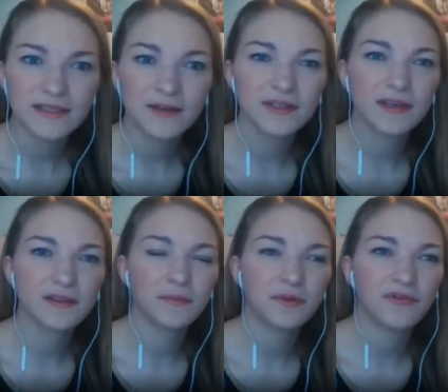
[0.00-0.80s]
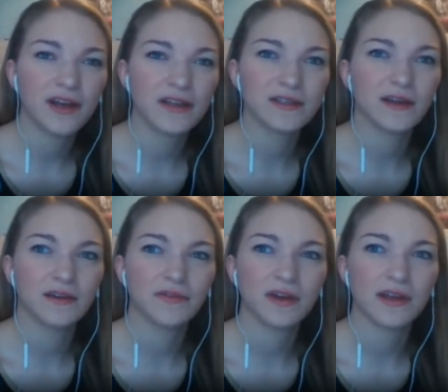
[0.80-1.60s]
it sounds like it provides a
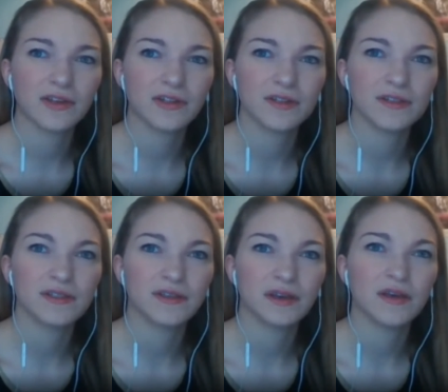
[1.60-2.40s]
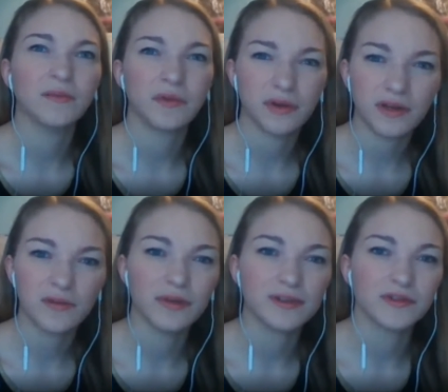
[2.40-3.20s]
lot of connections to like community
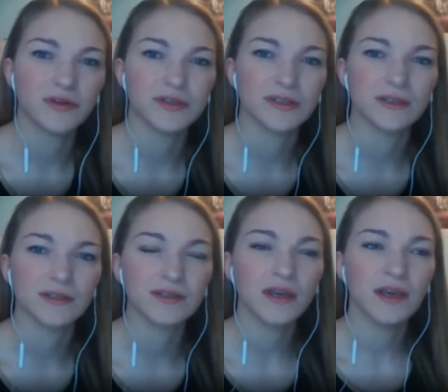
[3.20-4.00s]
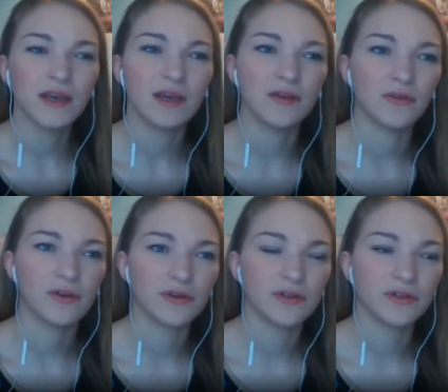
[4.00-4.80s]
resources in
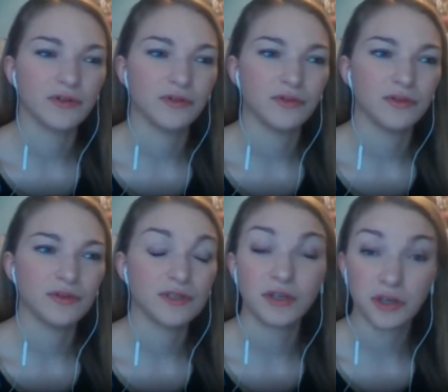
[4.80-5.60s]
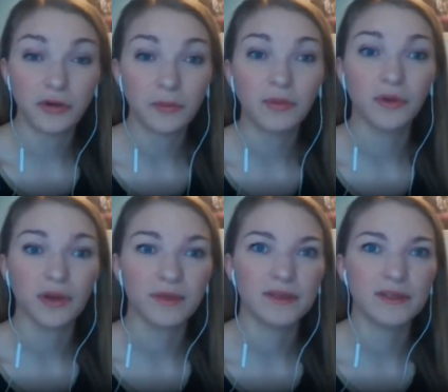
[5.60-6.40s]
order to secure
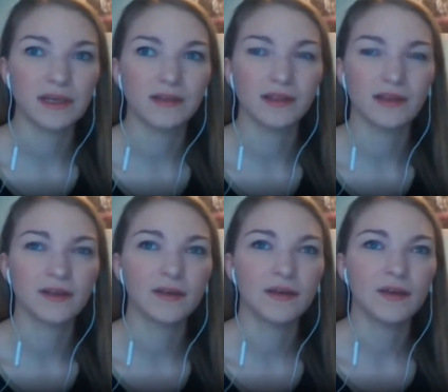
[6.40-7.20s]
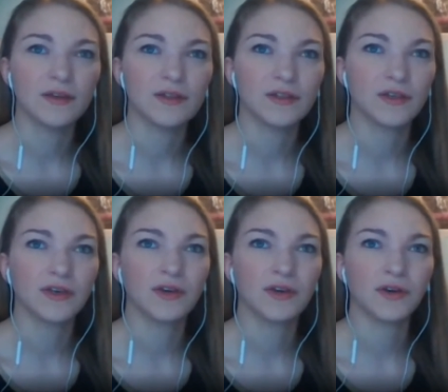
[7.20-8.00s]
employment and like
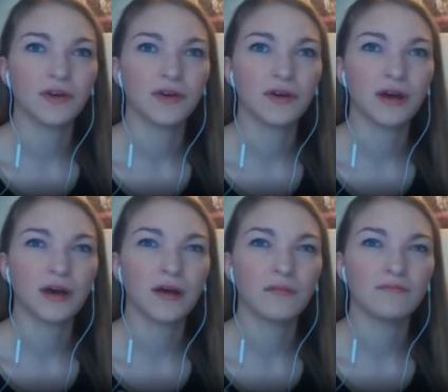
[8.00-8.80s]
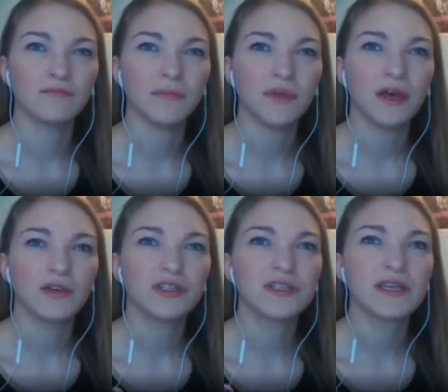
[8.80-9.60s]
secure um,
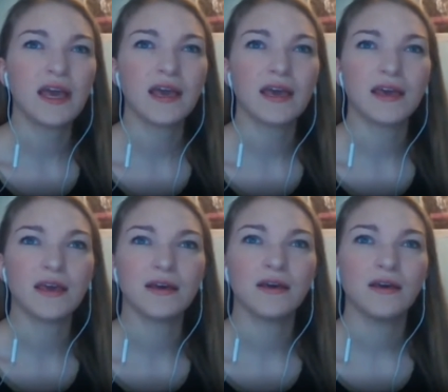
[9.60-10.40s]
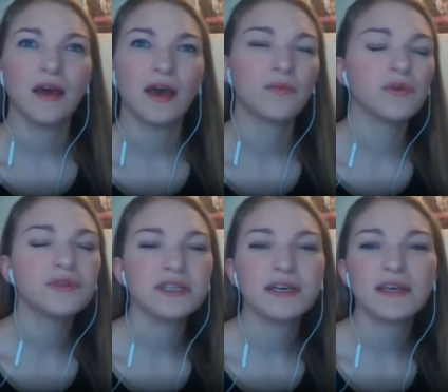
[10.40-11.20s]
just a a
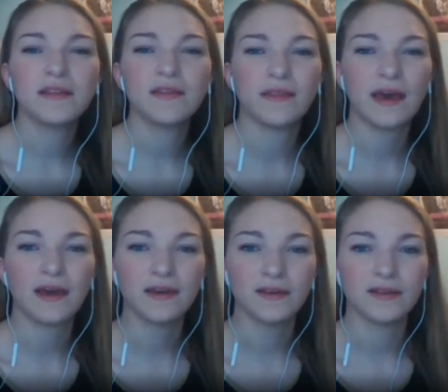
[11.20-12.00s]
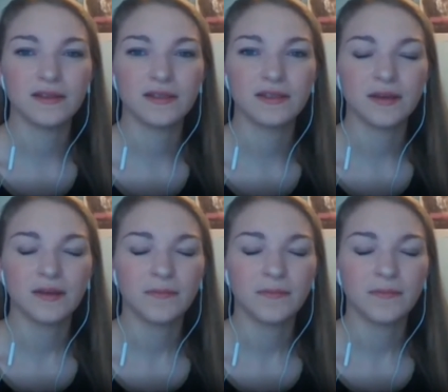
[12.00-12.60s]
routine that is